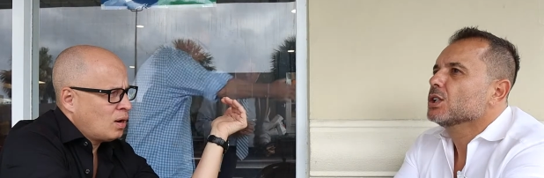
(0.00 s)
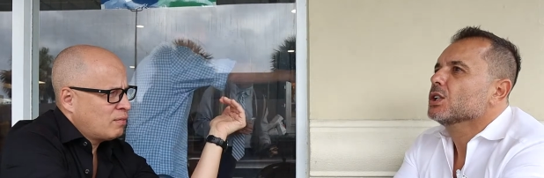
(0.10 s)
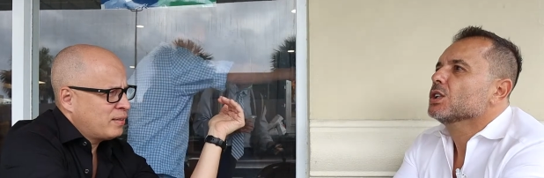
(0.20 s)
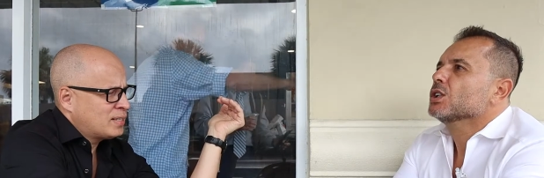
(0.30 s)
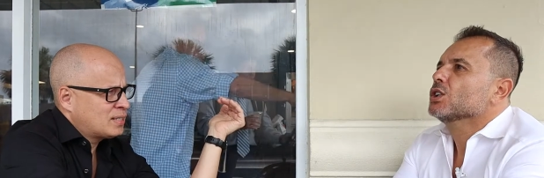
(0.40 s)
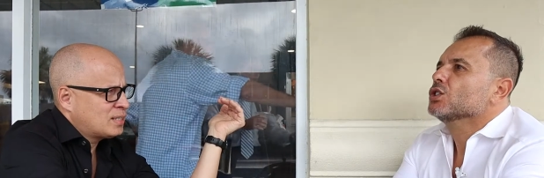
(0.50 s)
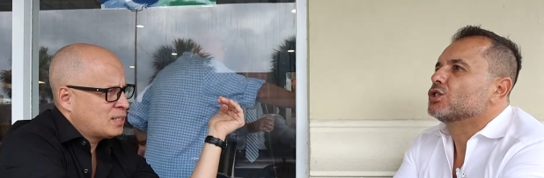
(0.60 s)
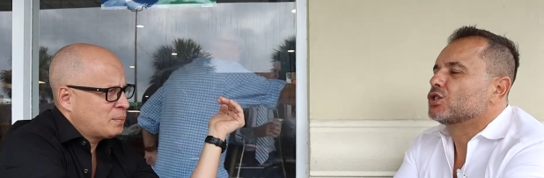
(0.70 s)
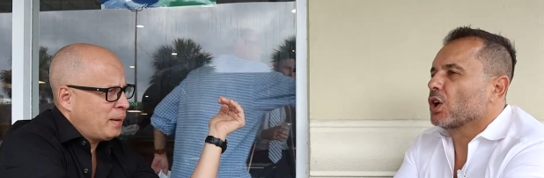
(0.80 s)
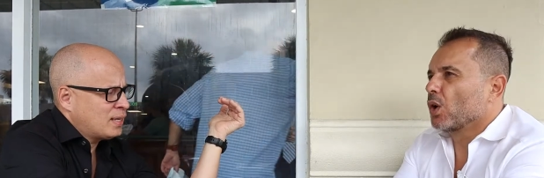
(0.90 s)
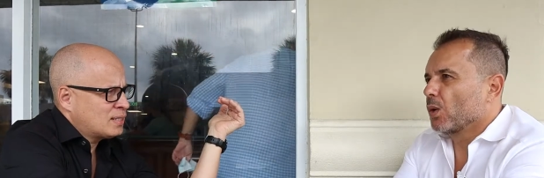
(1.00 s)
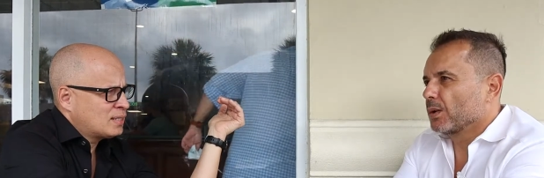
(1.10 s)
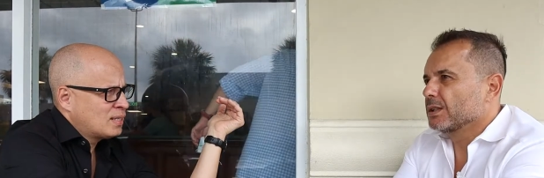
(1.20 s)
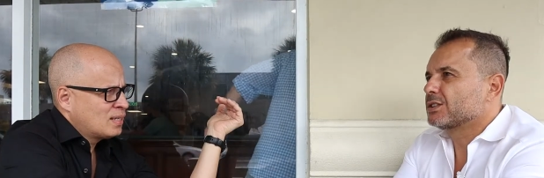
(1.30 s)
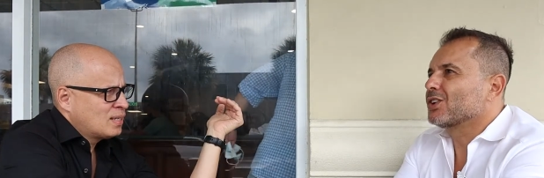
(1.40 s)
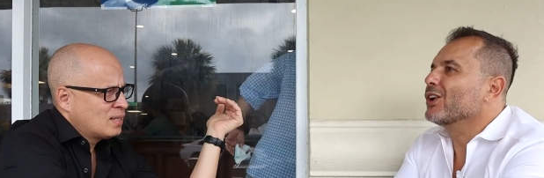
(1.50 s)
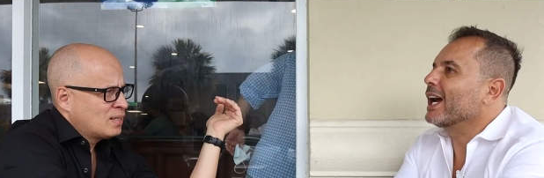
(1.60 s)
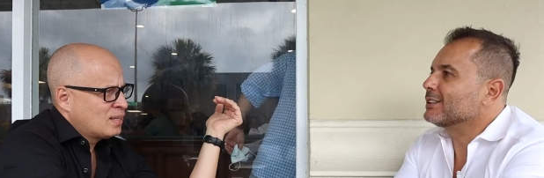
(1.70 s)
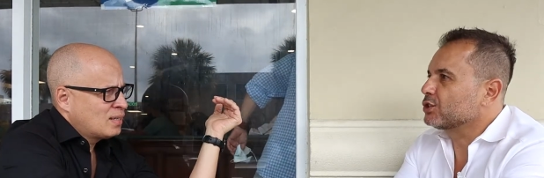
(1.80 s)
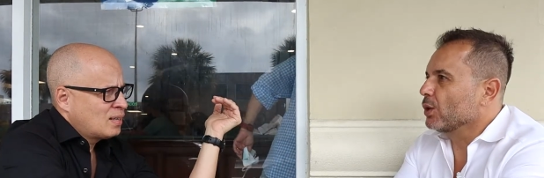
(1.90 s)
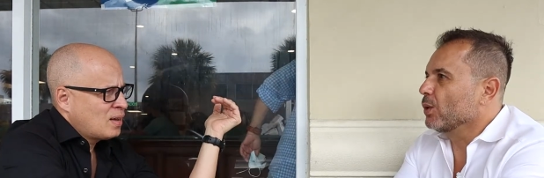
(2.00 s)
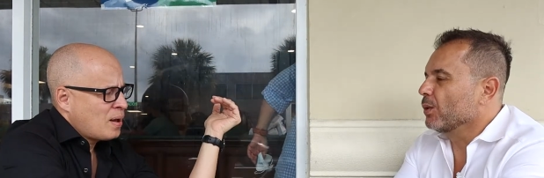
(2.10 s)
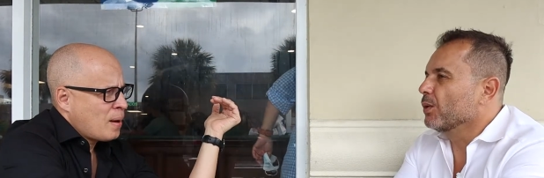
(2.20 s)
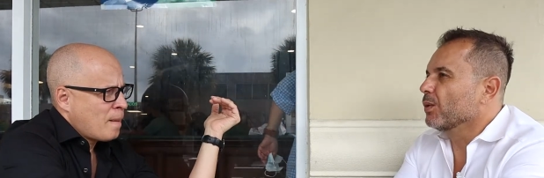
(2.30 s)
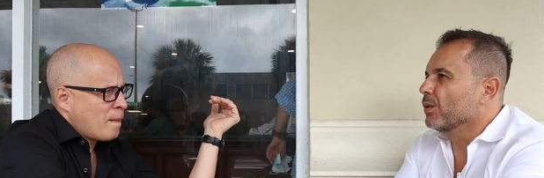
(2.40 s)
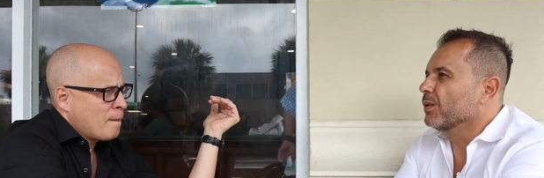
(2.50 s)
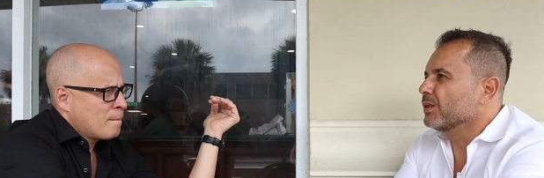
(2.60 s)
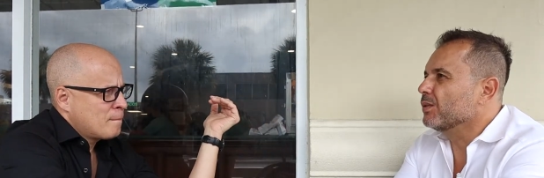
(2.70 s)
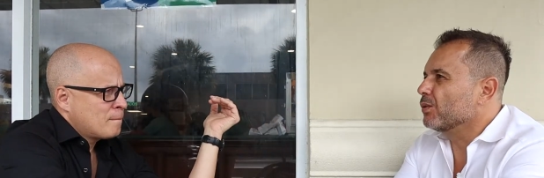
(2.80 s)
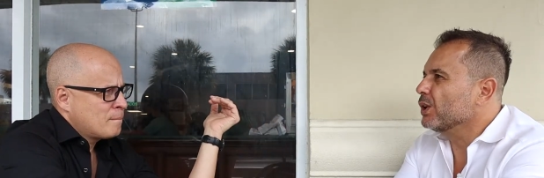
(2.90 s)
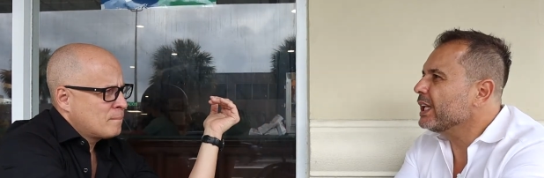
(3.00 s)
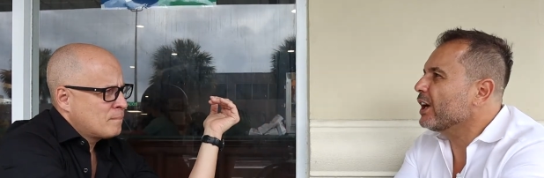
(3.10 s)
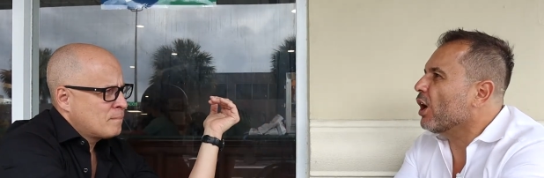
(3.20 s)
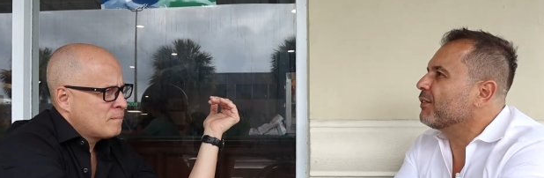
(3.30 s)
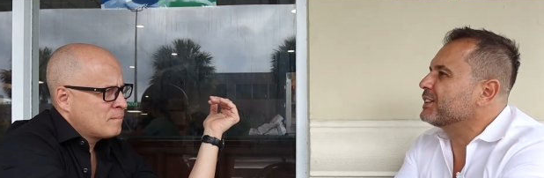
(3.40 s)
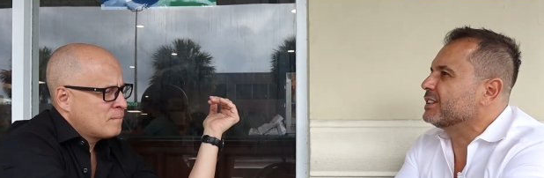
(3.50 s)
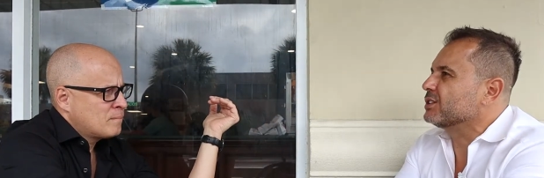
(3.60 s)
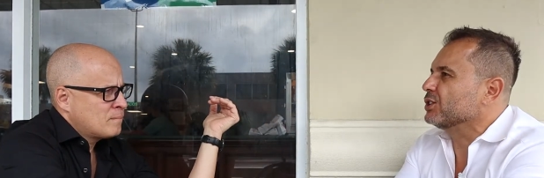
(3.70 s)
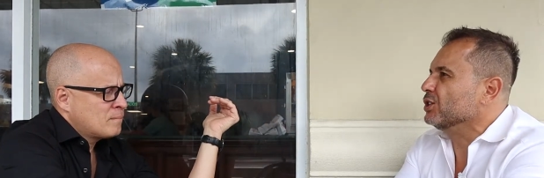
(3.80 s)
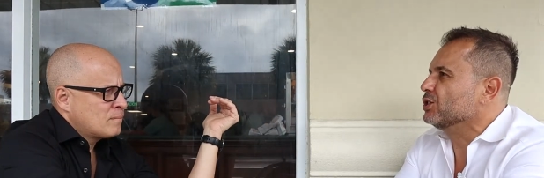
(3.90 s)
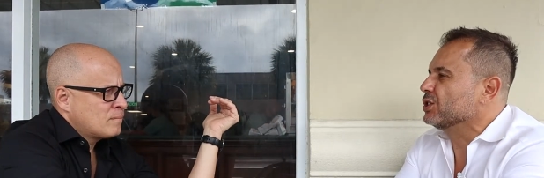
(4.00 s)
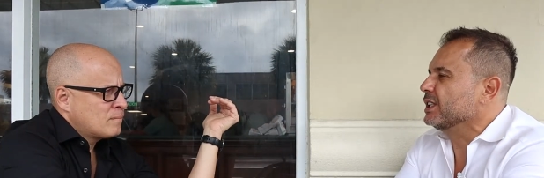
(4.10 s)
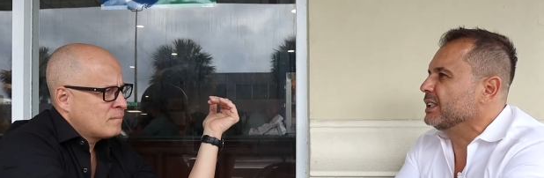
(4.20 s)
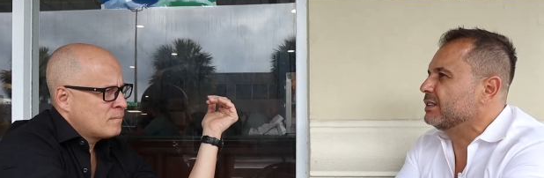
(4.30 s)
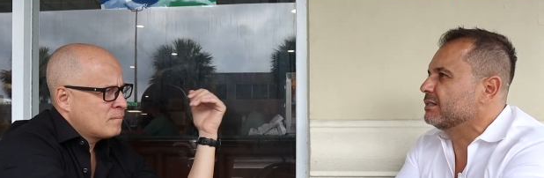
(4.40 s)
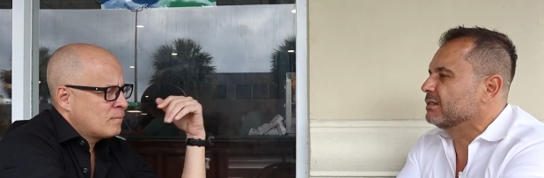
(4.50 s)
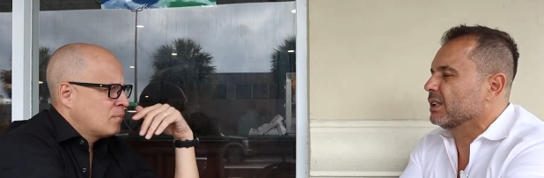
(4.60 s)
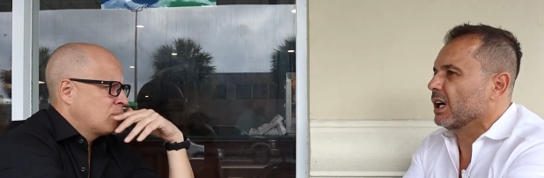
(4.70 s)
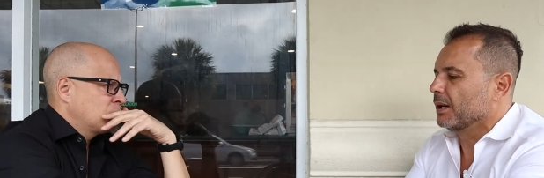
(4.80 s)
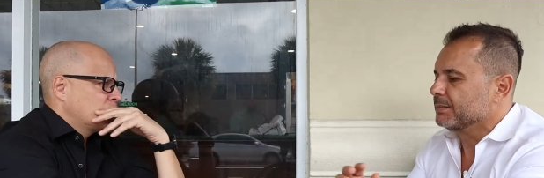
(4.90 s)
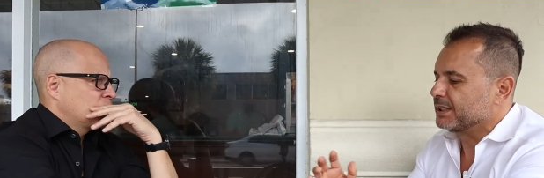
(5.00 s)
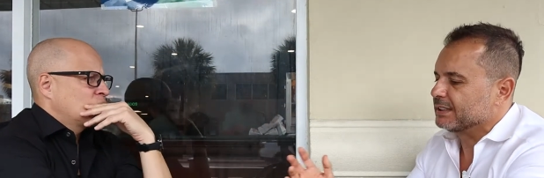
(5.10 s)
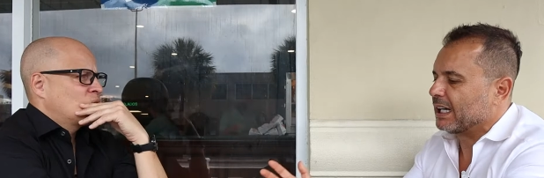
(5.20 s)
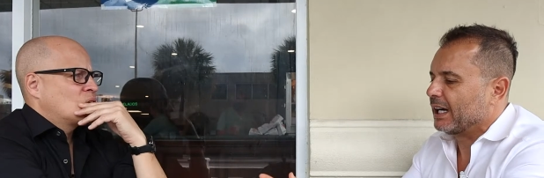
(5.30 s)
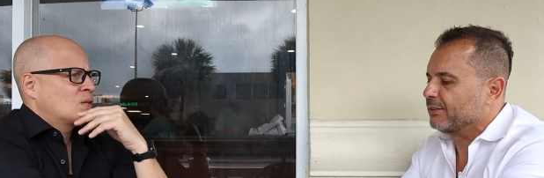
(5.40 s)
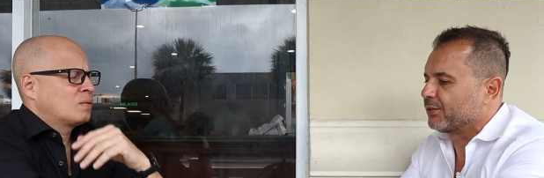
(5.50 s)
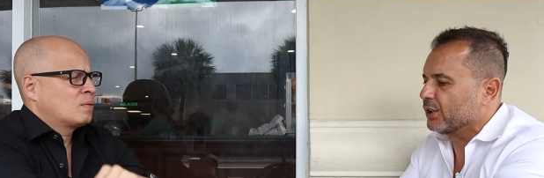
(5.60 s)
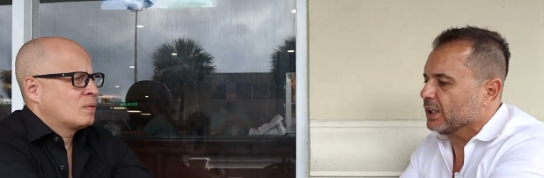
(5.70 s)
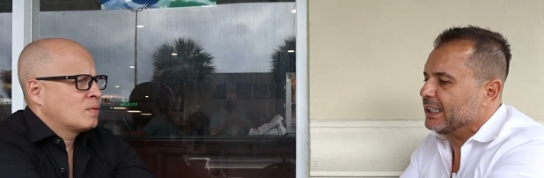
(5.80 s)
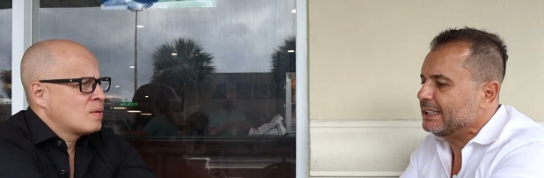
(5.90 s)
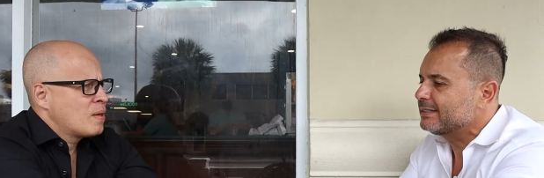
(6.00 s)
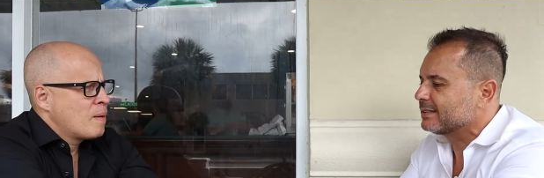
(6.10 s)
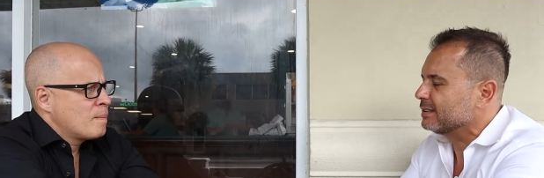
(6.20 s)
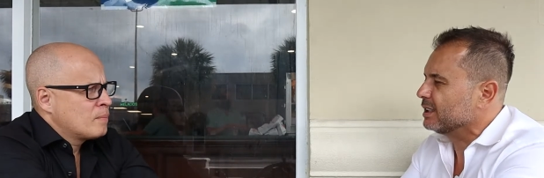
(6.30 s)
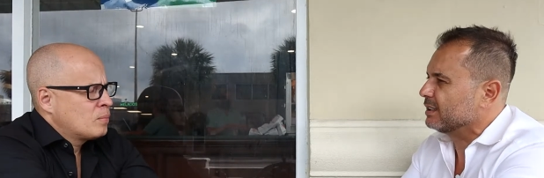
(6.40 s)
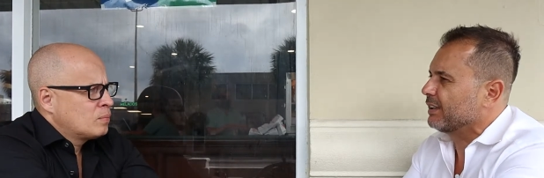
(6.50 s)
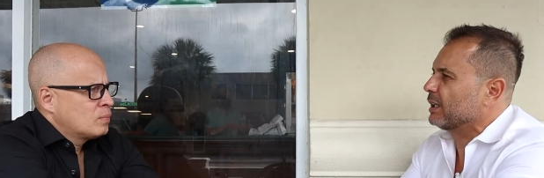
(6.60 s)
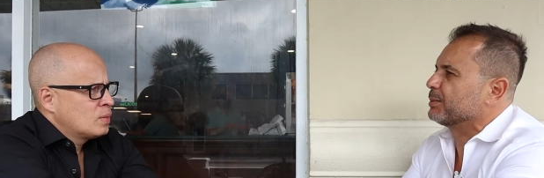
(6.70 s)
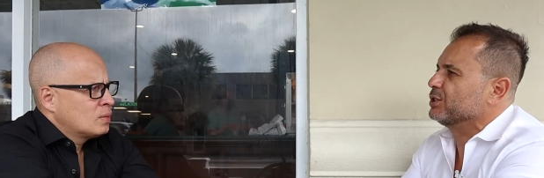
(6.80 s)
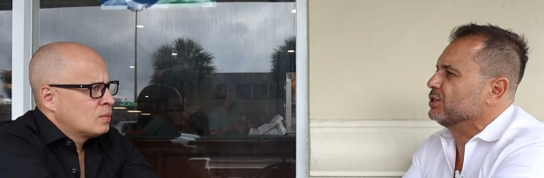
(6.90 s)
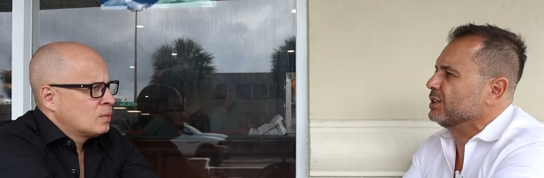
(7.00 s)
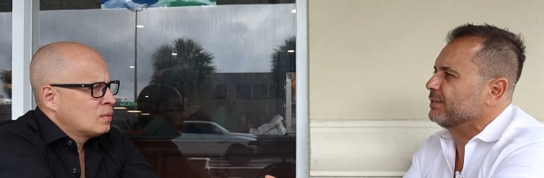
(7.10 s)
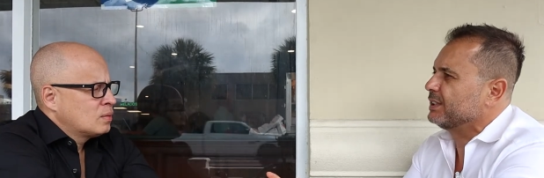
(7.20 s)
Speaker 1: office space.
Speaker 2: So yeah. So really, offices are usually um, designed for lease. The developers usually